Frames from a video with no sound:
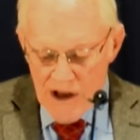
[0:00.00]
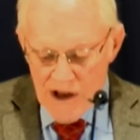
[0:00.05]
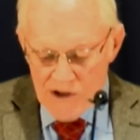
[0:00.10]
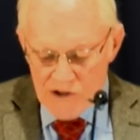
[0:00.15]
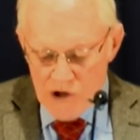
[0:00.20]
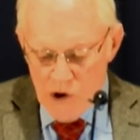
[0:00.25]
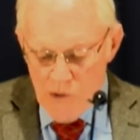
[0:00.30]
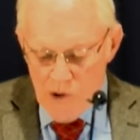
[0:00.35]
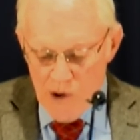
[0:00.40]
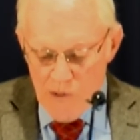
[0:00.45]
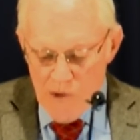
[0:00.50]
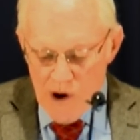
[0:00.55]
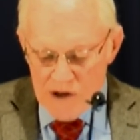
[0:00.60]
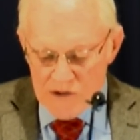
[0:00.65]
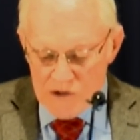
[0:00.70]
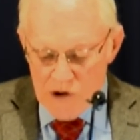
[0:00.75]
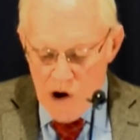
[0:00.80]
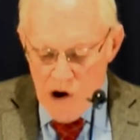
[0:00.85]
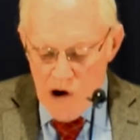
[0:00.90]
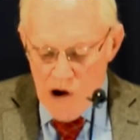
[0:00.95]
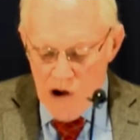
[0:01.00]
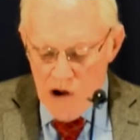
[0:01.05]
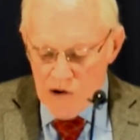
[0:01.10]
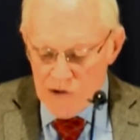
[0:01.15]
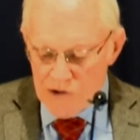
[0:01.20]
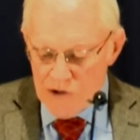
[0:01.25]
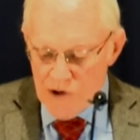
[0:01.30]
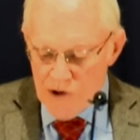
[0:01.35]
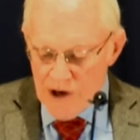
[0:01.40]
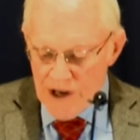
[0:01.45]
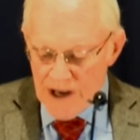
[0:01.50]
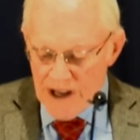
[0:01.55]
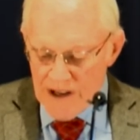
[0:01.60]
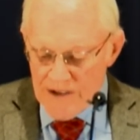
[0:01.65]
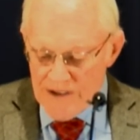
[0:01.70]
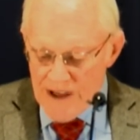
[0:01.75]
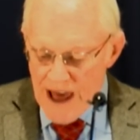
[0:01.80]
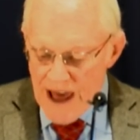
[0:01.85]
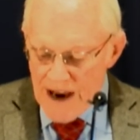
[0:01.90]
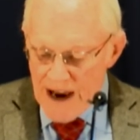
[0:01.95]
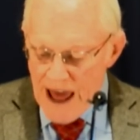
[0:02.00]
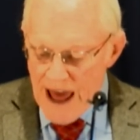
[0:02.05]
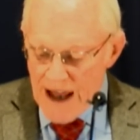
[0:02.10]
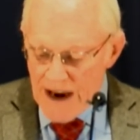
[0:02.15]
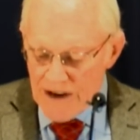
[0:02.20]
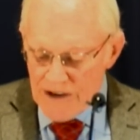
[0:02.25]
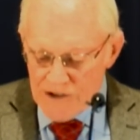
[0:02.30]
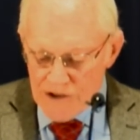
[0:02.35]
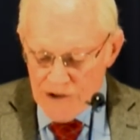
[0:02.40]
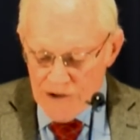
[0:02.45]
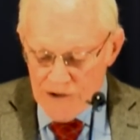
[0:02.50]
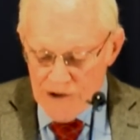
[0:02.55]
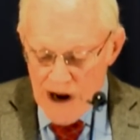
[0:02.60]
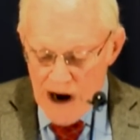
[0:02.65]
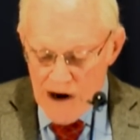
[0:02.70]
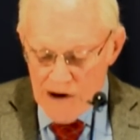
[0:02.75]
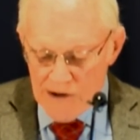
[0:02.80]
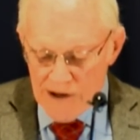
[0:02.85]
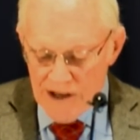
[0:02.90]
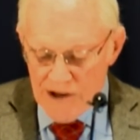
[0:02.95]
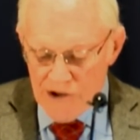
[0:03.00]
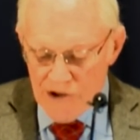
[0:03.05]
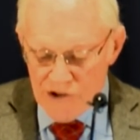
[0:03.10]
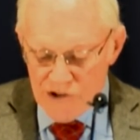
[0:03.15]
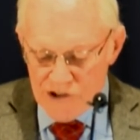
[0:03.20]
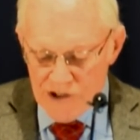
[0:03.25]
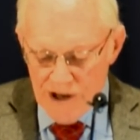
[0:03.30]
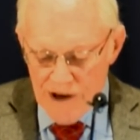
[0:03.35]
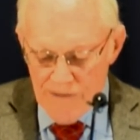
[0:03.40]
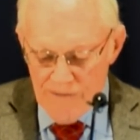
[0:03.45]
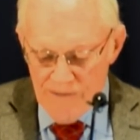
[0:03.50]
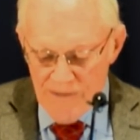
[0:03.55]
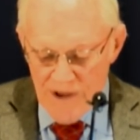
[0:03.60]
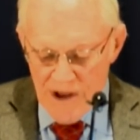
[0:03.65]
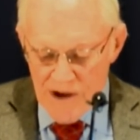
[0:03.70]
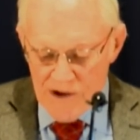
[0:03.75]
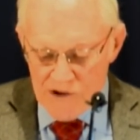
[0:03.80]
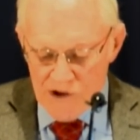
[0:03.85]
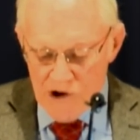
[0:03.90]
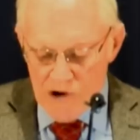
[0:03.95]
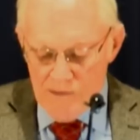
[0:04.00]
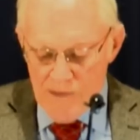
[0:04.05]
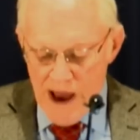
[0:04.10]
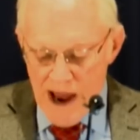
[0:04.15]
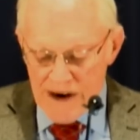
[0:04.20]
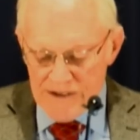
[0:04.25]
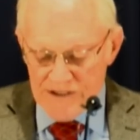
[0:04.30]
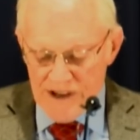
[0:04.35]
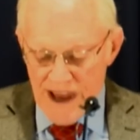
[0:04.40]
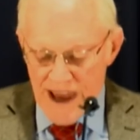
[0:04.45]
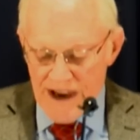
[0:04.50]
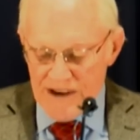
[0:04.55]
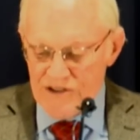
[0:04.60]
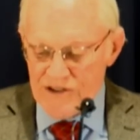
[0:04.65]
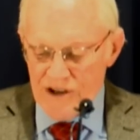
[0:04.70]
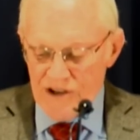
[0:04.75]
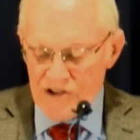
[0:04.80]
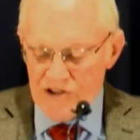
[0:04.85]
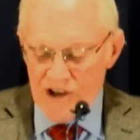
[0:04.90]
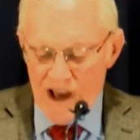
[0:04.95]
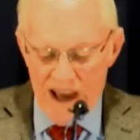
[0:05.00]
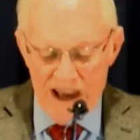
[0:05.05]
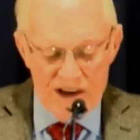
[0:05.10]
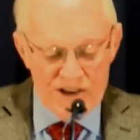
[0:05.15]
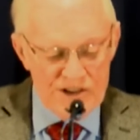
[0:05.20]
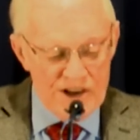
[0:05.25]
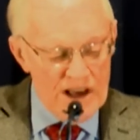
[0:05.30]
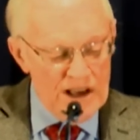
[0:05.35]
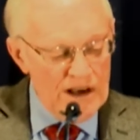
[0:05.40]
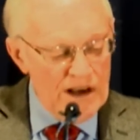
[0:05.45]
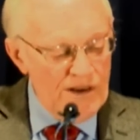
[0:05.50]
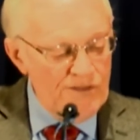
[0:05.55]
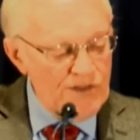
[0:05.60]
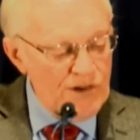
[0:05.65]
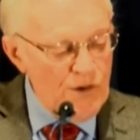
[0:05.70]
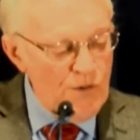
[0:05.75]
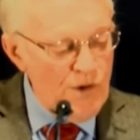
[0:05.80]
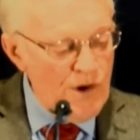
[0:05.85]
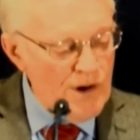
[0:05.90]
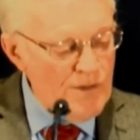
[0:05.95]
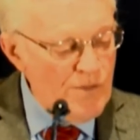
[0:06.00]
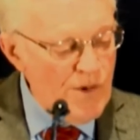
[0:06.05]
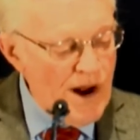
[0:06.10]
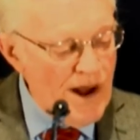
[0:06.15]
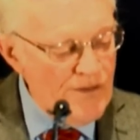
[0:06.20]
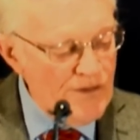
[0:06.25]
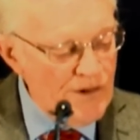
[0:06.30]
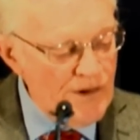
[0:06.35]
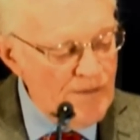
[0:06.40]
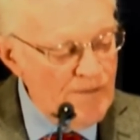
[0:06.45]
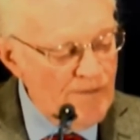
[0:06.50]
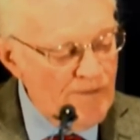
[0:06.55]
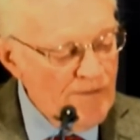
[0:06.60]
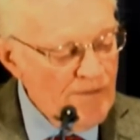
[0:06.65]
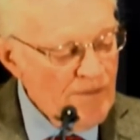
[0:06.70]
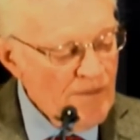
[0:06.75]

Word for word: So we want to all do it in that attitude, our leadership. Turn back to Exodus 18, if you would, brethren.